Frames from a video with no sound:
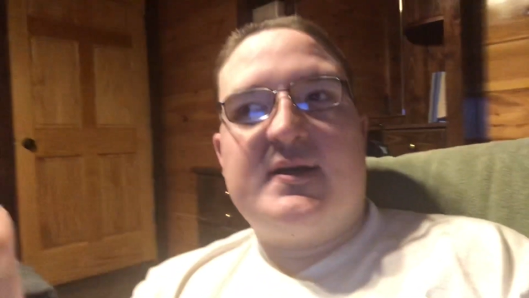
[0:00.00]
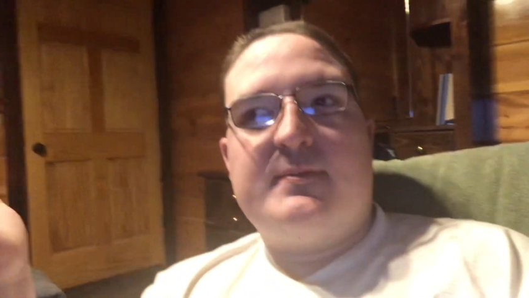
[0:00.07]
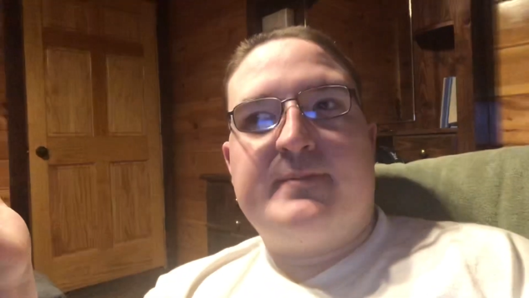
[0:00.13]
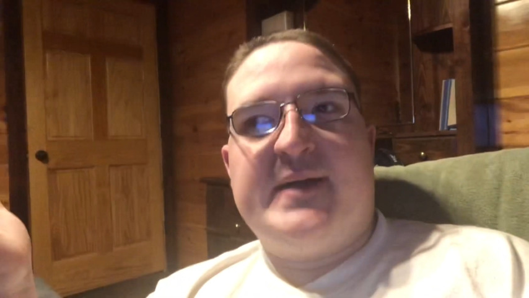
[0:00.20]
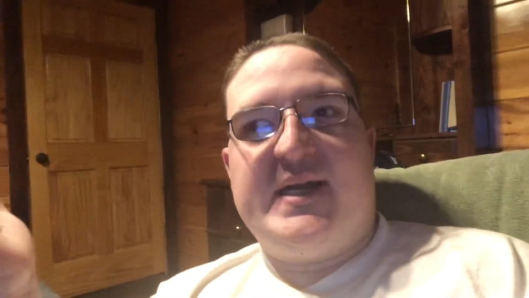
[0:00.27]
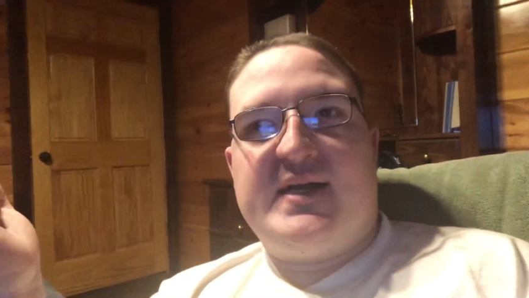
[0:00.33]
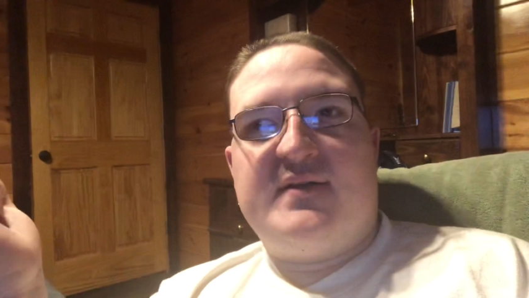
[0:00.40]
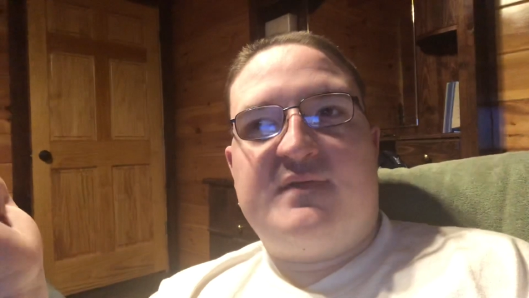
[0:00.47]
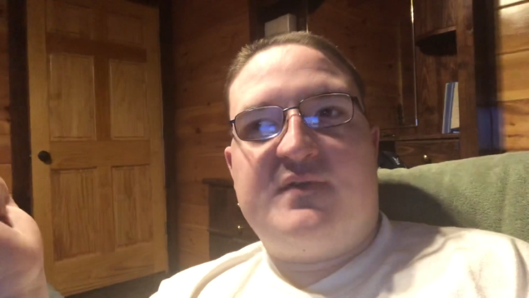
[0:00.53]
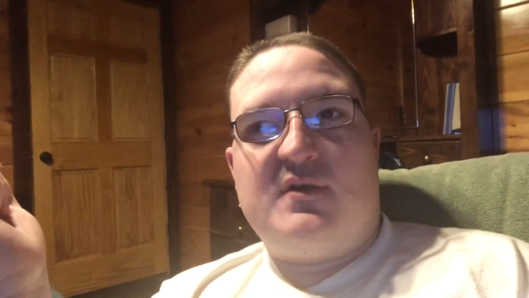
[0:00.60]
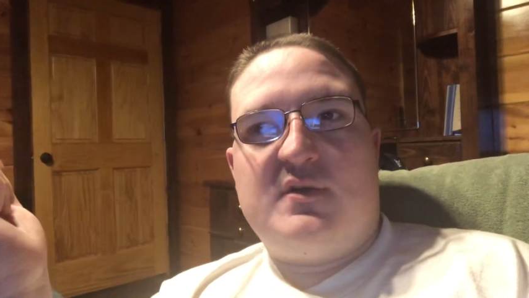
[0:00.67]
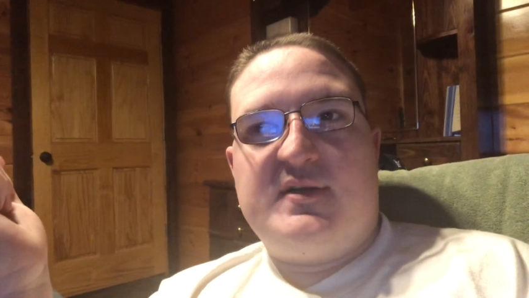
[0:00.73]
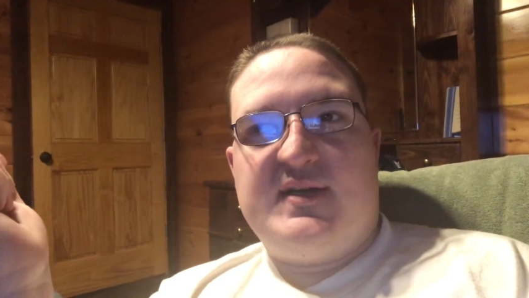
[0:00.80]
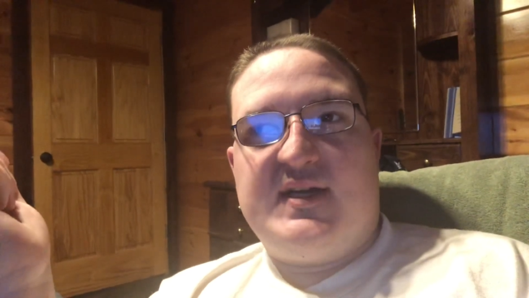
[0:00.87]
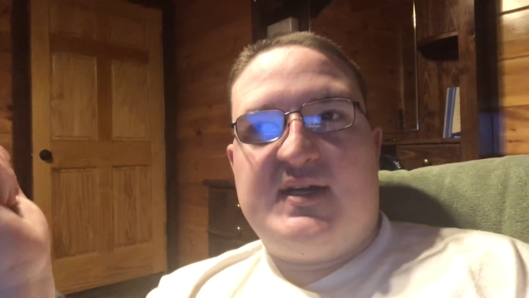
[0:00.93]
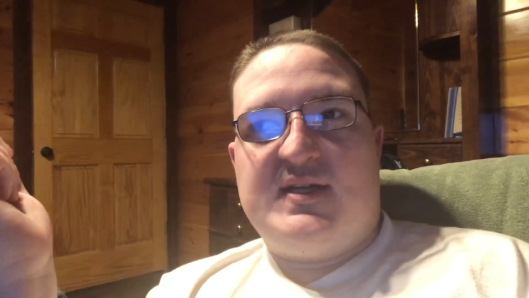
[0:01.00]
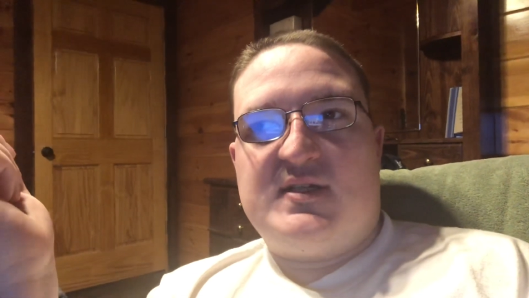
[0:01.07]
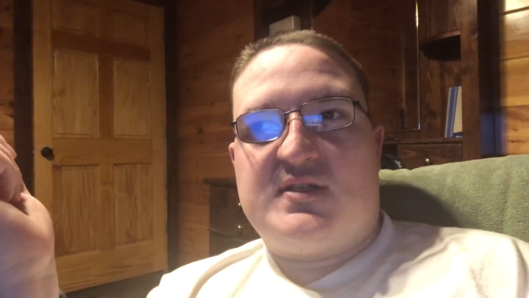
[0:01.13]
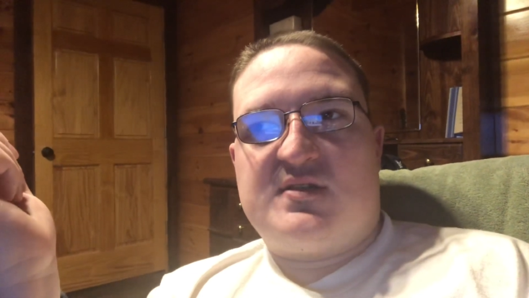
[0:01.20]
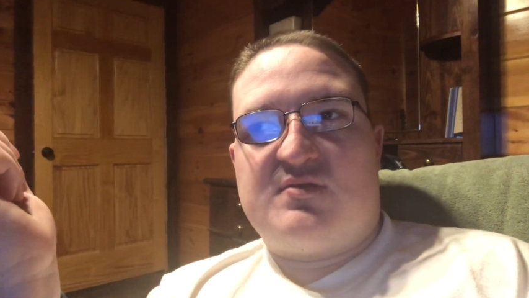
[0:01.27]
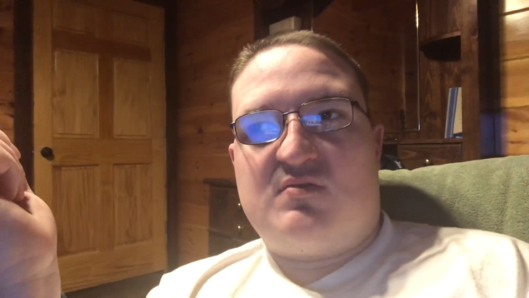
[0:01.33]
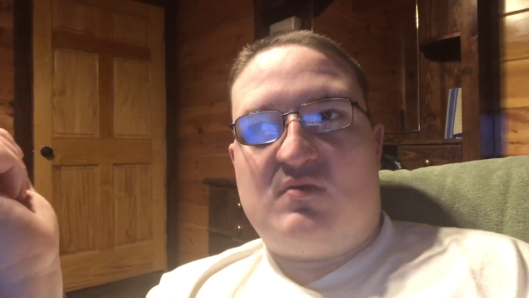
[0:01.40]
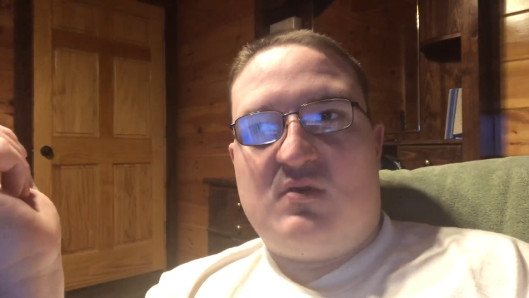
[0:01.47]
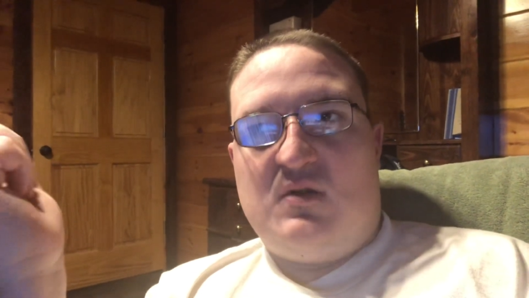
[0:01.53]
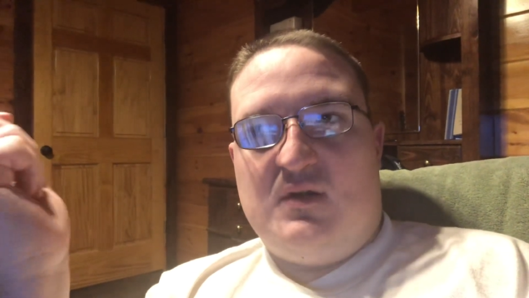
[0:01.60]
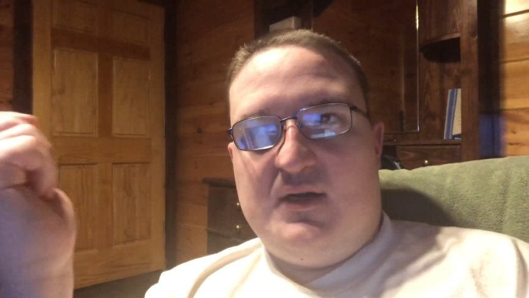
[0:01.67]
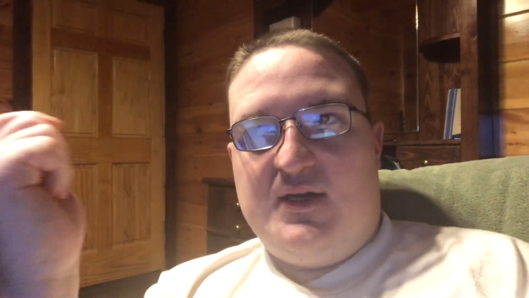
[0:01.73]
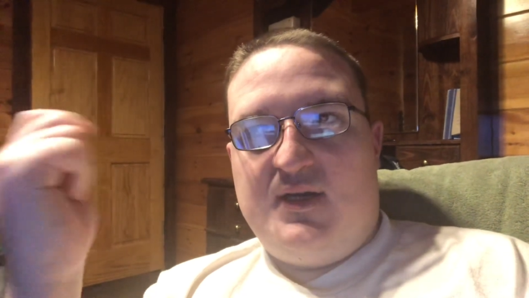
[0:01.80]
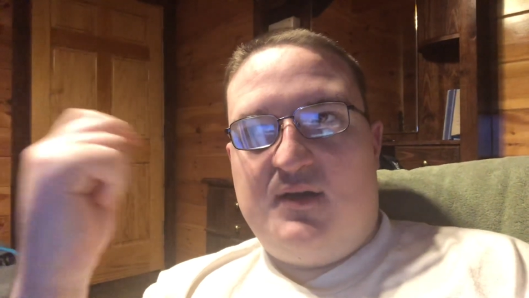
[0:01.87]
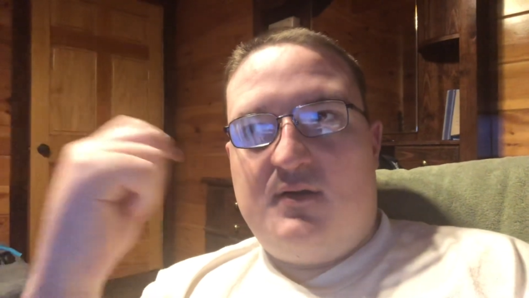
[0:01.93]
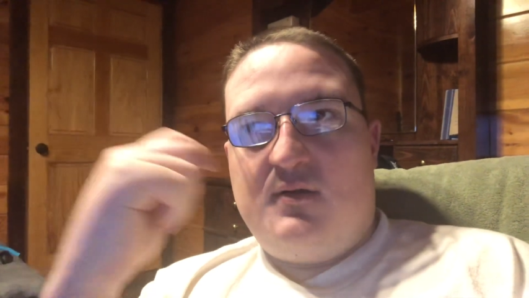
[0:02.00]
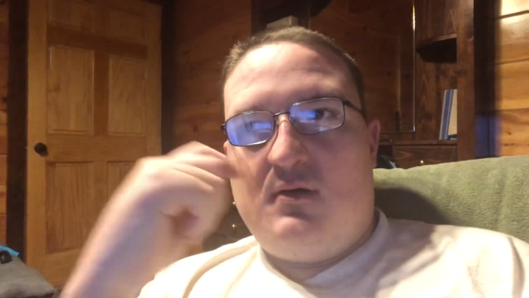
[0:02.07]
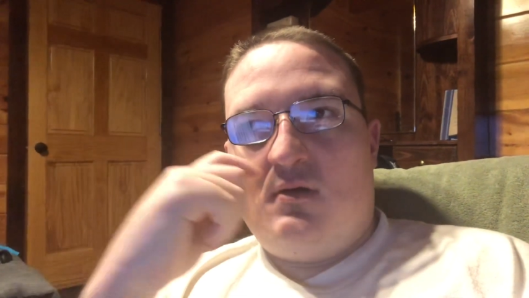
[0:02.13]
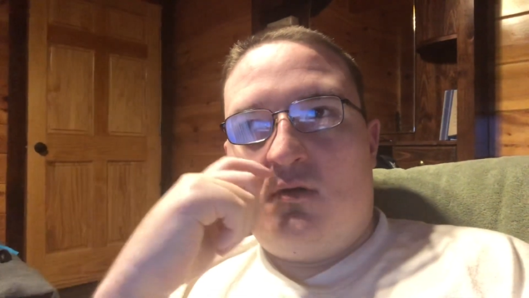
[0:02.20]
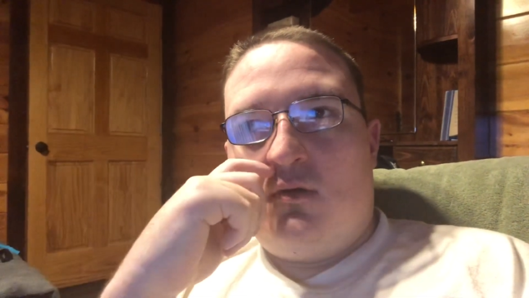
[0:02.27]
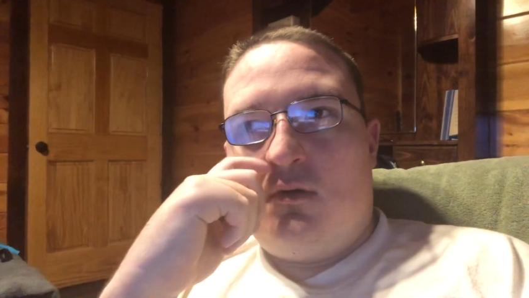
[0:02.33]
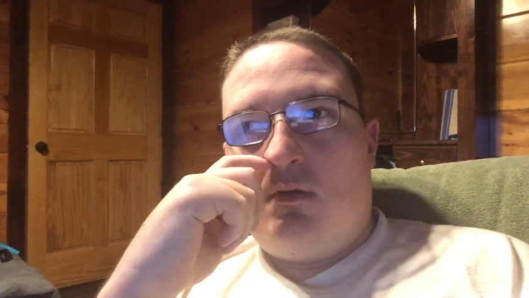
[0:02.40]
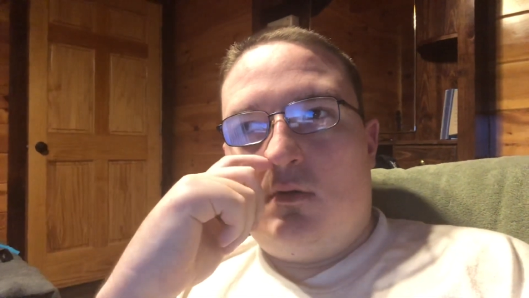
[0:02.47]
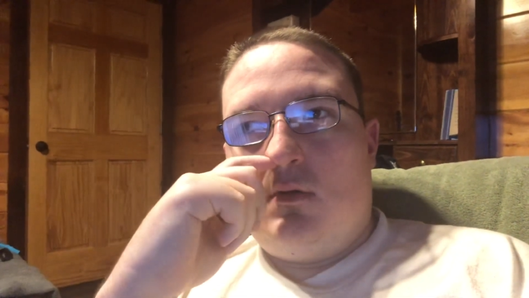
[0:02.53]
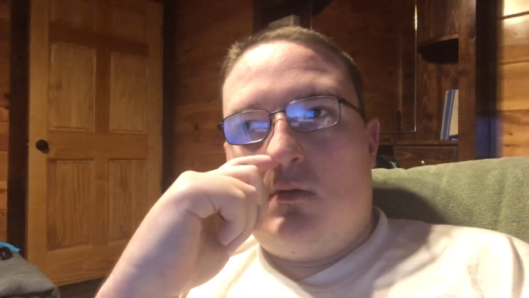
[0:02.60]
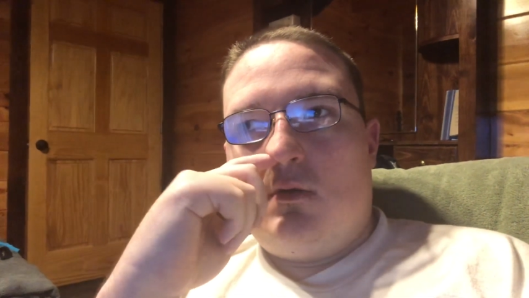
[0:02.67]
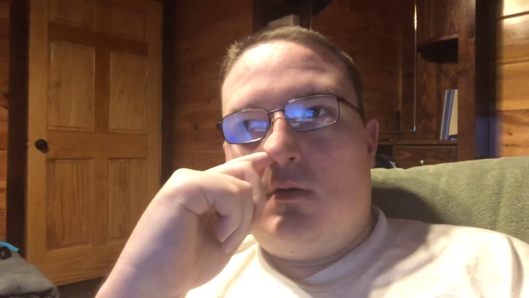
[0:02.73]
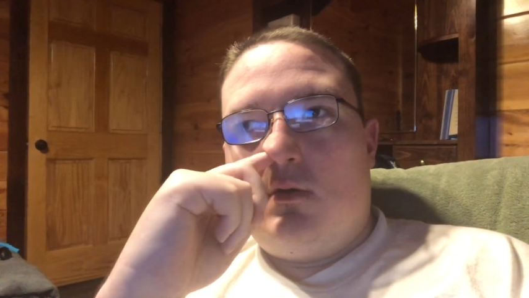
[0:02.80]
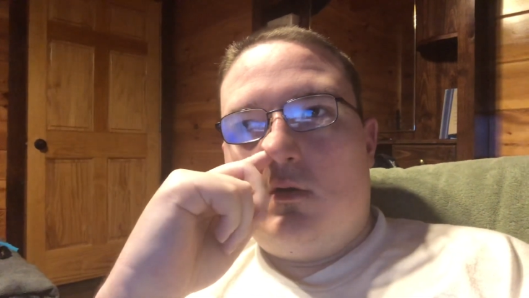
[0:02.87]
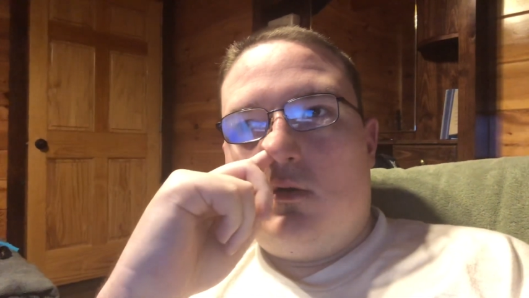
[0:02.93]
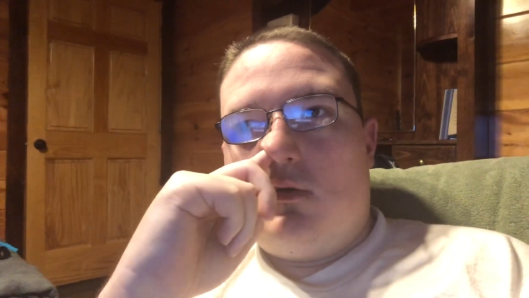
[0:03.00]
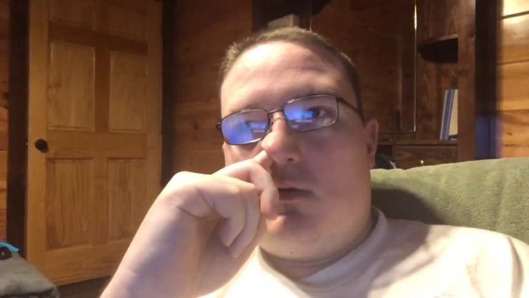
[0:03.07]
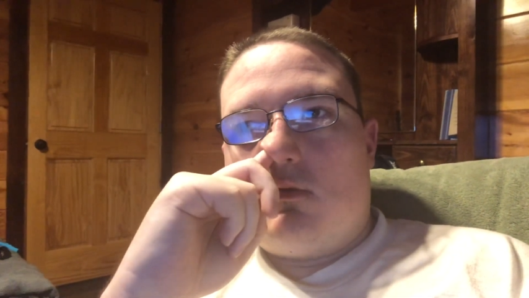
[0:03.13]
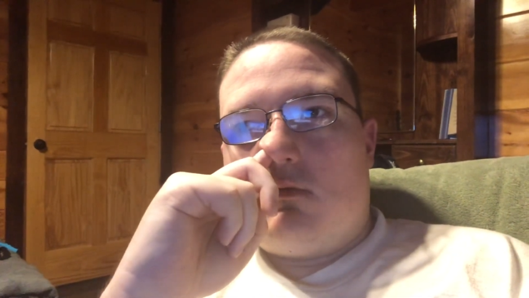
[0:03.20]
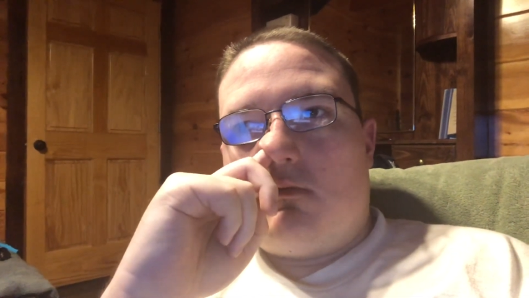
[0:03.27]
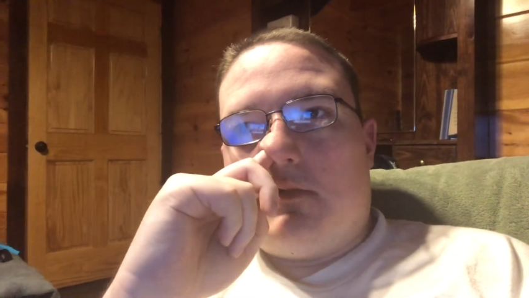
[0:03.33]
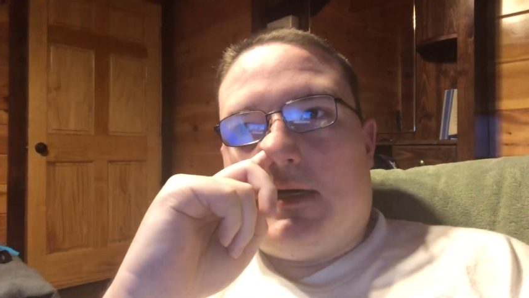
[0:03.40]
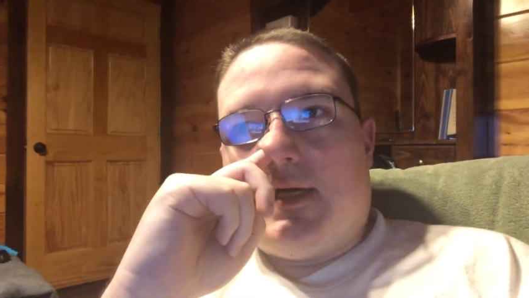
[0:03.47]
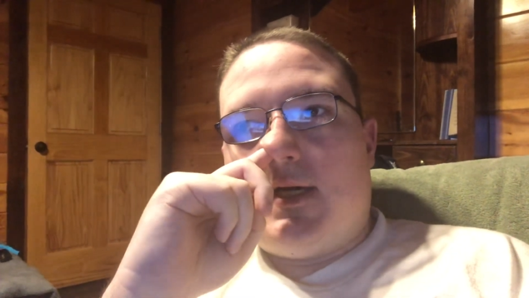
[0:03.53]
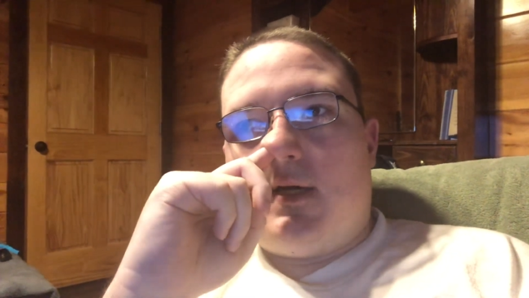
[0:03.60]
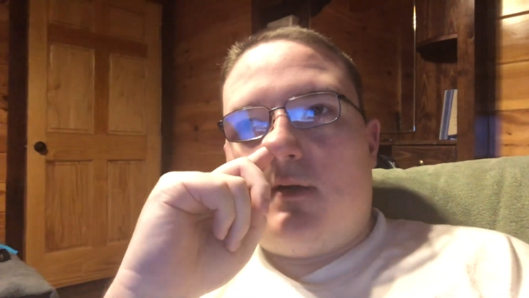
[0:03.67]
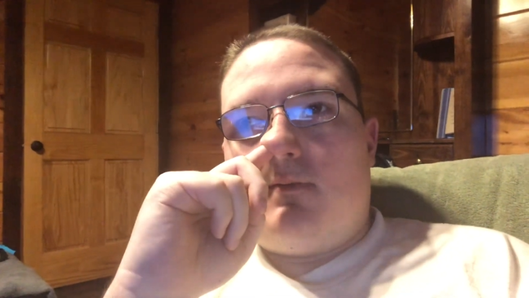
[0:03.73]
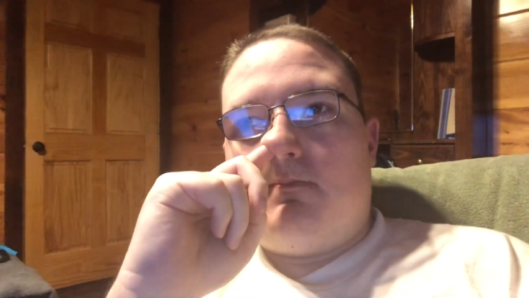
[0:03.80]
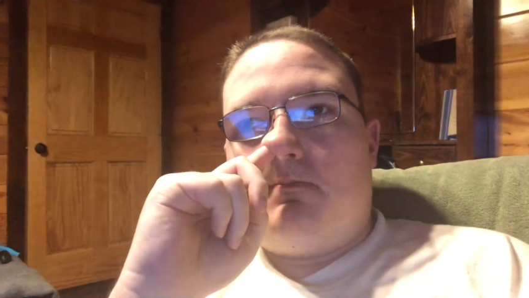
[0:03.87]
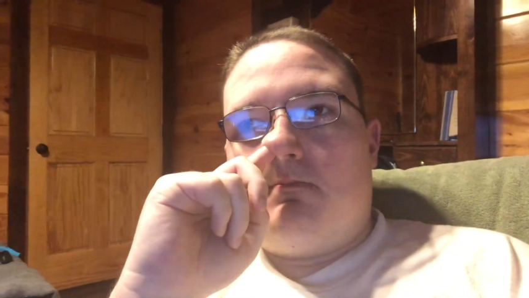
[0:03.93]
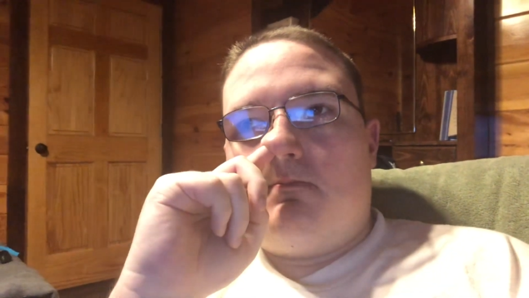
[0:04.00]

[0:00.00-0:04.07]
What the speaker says: of Bedford needs one. Well,